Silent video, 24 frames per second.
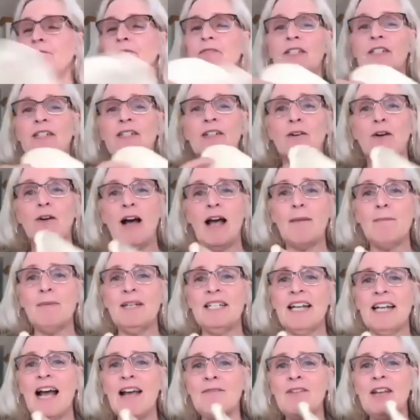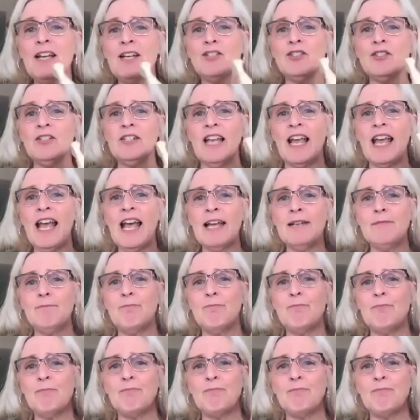you know, I mean, I've actually had